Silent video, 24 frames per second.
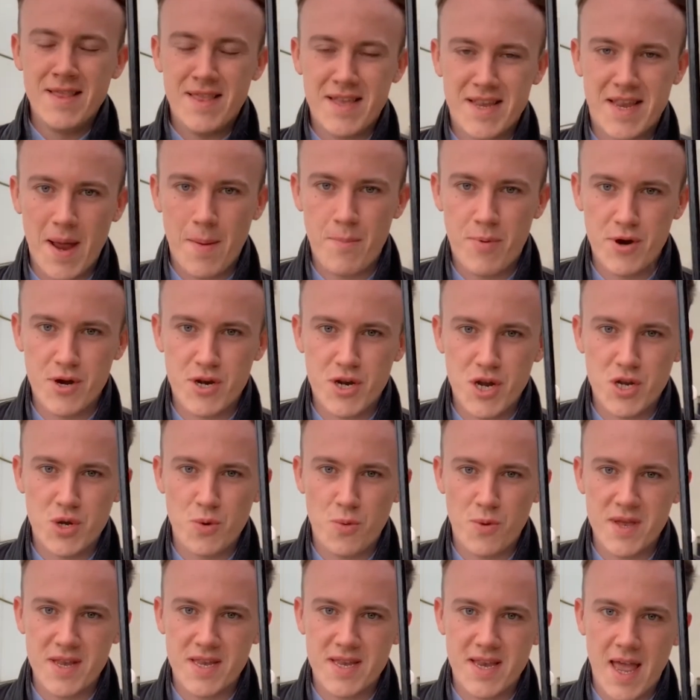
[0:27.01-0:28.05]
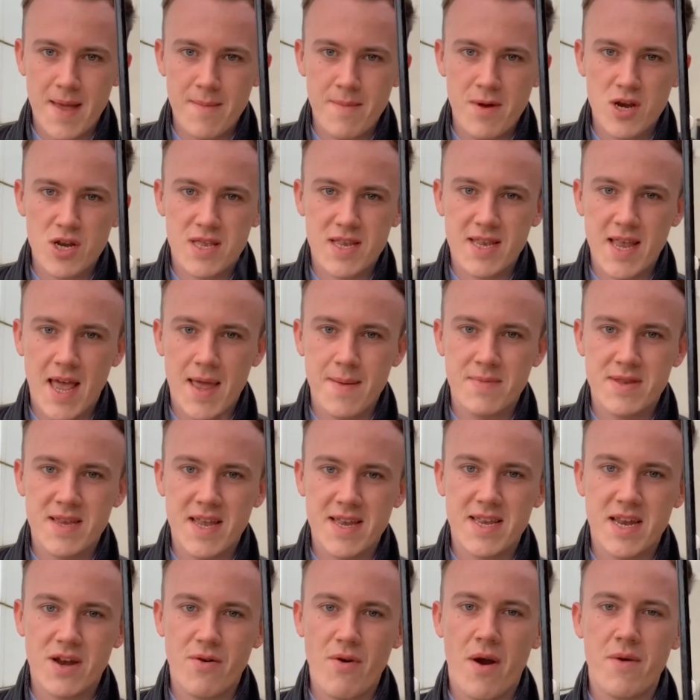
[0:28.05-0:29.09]
The temperatures will stay much the same,
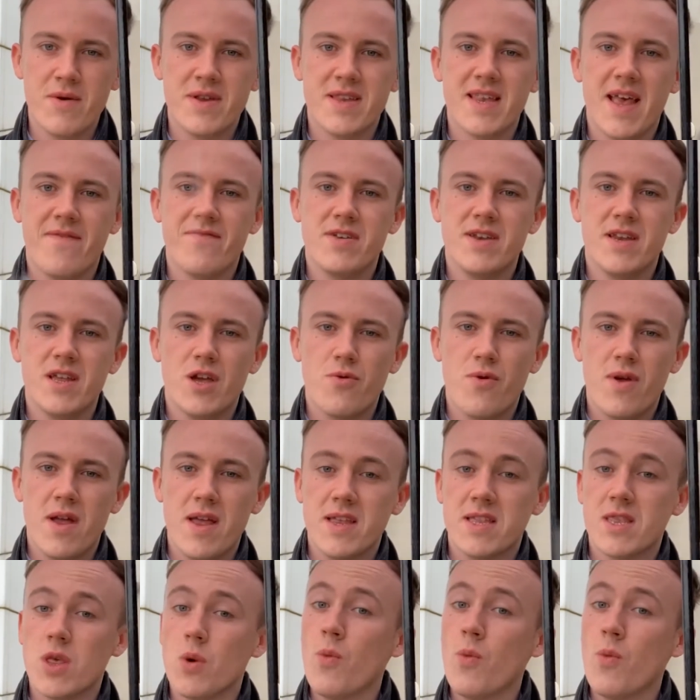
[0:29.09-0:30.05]
sitting around 7 degrees.